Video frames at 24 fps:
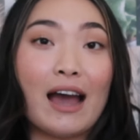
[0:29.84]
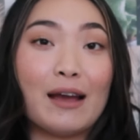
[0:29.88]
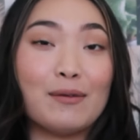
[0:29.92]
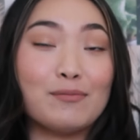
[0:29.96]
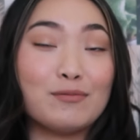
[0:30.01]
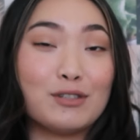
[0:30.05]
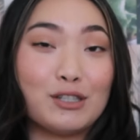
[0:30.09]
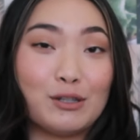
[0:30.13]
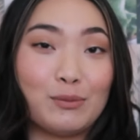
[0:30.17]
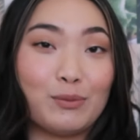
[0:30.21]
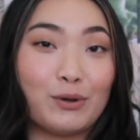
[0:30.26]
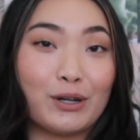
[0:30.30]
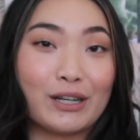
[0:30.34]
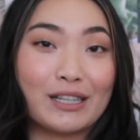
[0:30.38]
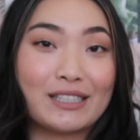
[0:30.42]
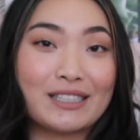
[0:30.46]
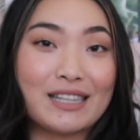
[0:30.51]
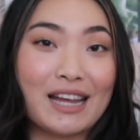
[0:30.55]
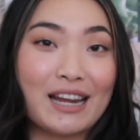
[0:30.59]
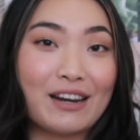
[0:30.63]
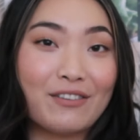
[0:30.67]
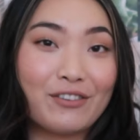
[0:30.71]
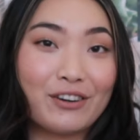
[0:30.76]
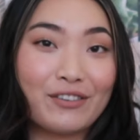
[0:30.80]
I'm super
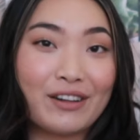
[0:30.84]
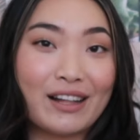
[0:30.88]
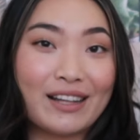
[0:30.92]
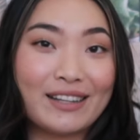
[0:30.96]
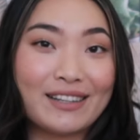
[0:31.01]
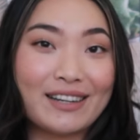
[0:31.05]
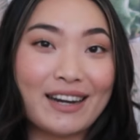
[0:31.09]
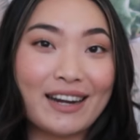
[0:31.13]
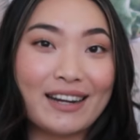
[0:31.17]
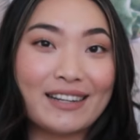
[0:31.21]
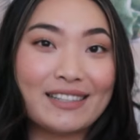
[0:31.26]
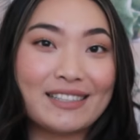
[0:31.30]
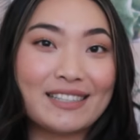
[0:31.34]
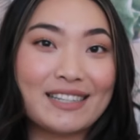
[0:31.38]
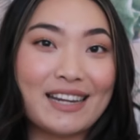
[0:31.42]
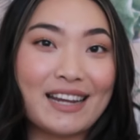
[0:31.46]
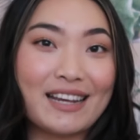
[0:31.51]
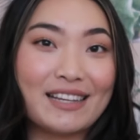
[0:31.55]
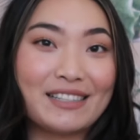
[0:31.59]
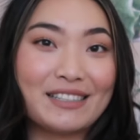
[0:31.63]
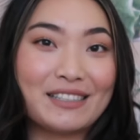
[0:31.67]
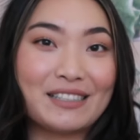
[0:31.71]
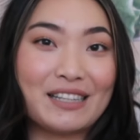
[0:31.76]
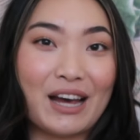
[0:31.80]
excited for Valentine's
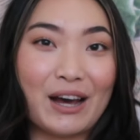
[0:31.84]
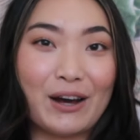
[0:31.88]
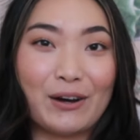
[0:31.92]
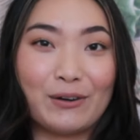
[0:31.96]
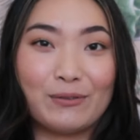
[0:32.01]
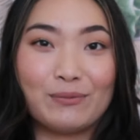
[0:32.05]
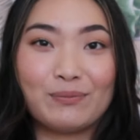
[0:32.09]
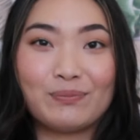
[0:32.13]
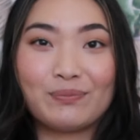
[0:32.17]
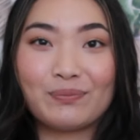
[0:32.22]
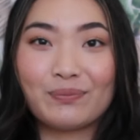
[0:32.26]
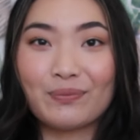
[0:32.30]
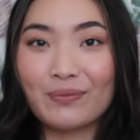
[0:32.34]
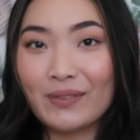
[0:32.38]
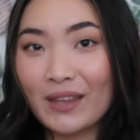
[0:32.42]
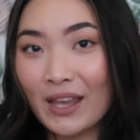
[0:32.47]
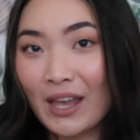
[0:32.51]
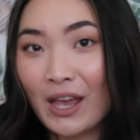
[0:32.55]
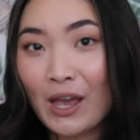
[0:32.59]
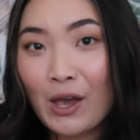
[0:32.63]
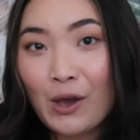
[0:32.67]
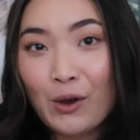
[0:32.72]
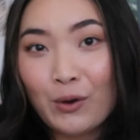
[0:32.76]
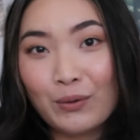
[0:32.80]
Day, so
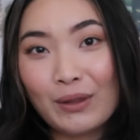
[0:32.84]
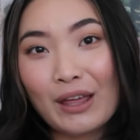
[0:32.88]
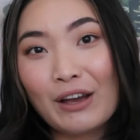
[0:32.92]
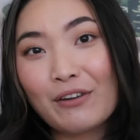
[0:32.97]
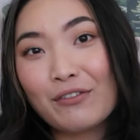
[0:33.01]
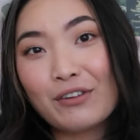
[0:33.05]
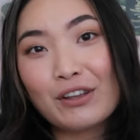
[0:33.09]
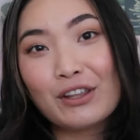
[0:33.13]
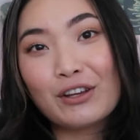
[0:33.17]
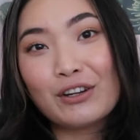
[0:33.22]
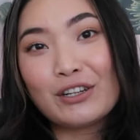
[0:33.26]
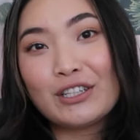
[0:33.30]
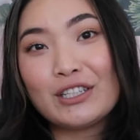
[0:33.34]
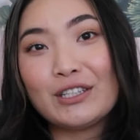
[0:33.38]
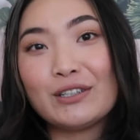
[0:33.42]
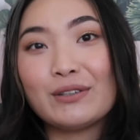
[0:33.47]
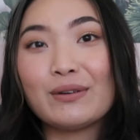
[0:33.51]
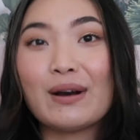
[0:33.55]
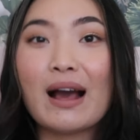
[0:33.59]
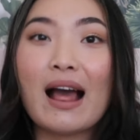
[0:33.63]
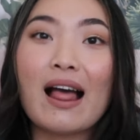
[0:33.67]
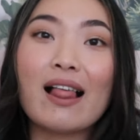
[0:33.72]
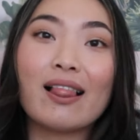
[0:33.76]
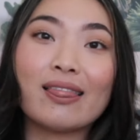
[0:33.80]
without further
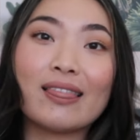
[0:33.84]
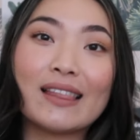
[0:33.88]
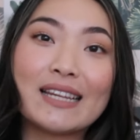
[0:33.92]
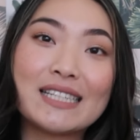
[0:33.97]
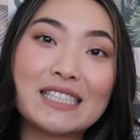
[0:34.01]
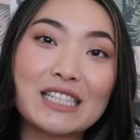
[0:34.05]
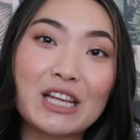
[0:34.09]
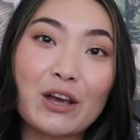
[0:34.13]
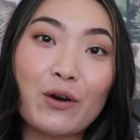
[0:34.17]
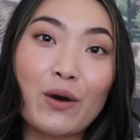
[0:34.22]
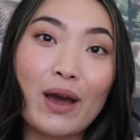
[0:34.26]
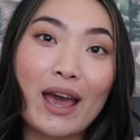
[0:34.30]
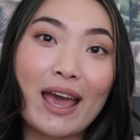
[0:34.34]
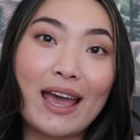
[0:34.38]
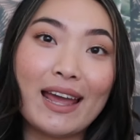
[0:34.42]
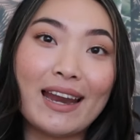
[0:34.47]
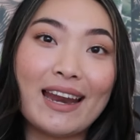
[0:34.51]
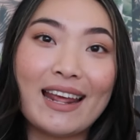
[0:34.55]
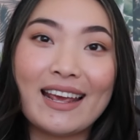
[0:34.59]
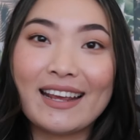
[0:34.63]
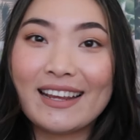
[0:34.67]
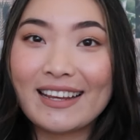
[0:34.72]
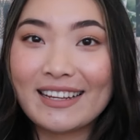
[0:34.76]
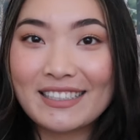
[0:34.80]
ado, let's go
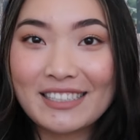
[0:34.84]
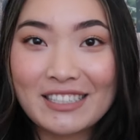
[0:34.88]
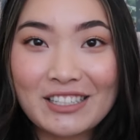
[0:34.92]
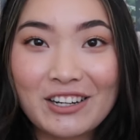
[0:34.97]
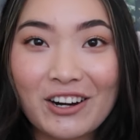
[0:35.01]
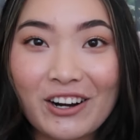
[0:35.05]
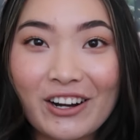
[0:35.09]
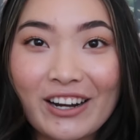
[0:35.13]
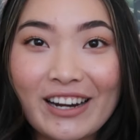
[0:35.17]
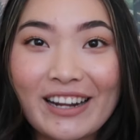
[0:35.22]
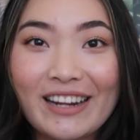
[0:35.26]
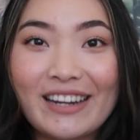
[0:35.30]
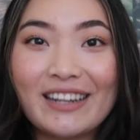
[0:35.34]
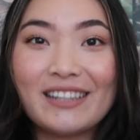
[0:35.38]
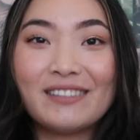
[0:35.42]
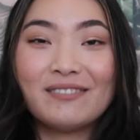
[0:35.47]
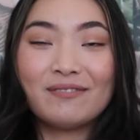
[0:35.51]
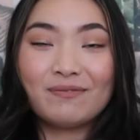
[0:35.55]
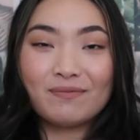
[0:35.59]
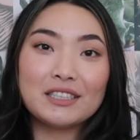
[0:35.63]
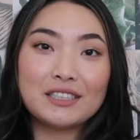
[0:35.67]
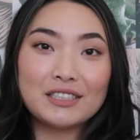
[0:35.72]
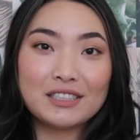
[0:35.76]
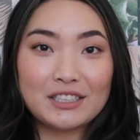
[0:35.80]
ahead and get started.
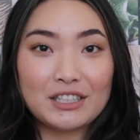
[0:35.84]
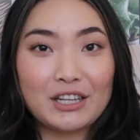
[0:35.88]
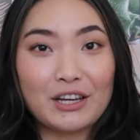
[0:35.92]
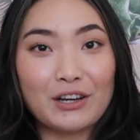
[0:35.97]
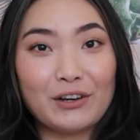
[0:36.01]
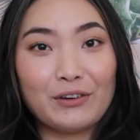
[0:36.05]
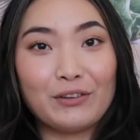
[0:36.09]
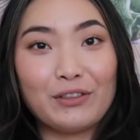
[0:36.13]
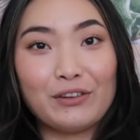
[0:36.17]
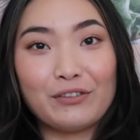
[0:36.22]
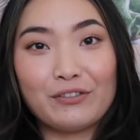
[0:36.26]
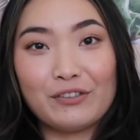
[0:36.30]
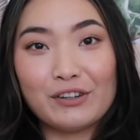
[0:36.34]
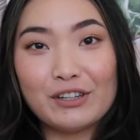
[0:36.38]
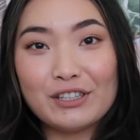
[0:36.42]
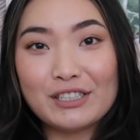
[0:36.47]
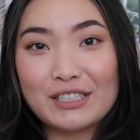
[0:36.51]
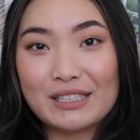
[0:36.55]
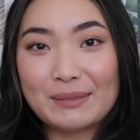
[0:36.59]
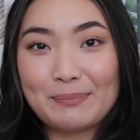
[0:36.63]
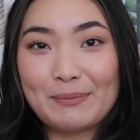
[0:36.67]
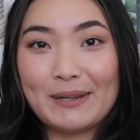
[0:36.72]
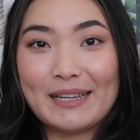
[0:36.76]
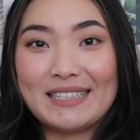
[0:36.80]
So the
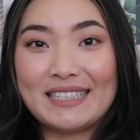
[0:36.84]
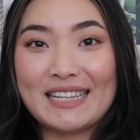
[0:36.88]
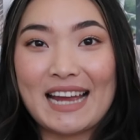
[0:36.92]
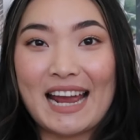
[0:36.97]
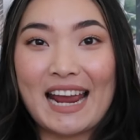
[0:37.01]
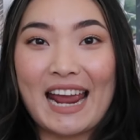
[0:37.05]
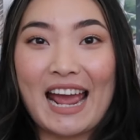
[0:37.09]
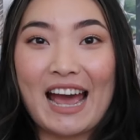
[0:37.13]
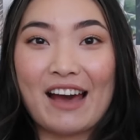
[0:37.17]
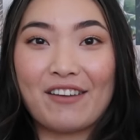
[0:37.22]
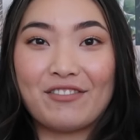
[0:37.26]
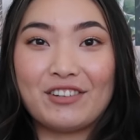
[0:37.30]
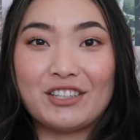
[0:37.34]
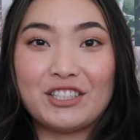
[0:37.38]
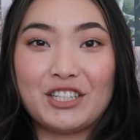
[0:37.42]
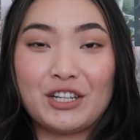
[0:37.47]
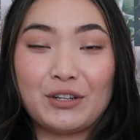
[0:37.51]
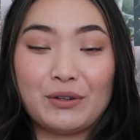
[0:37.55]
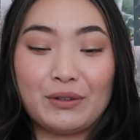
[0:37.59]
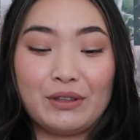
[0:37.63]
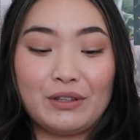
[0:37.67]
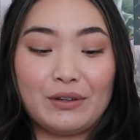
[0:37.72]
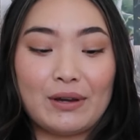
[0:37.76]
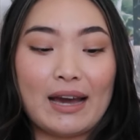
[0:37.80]
first mist I have to
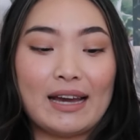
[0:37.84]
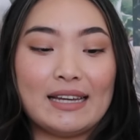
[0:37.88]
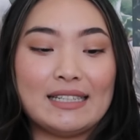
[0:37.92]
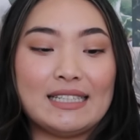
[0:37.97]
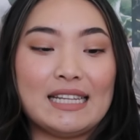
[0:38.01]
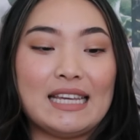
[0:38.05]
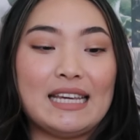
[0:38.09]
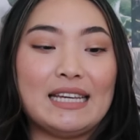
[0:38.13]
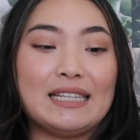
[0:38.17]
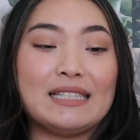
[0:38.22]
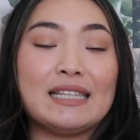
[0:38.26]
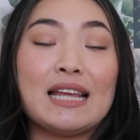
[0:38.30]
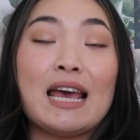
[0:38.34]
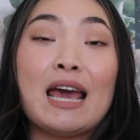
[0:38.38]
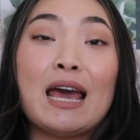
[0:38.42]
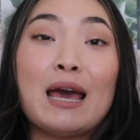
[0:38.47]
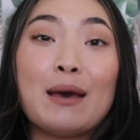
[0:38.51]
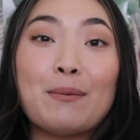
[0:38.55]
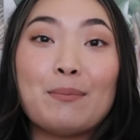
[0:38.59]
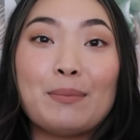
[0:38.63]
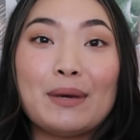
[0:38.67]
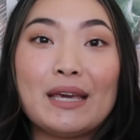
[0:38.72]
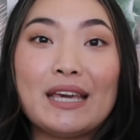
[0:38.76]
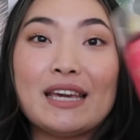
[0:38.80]
share with you guys is
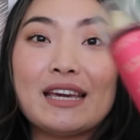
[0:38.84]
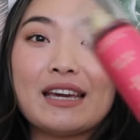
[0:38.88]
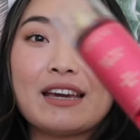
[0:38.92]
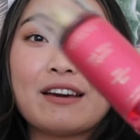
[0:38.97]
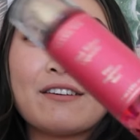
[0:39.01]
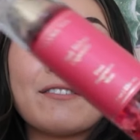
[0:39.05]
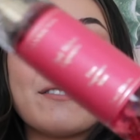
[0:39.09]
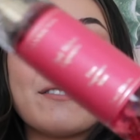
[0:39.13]
Pink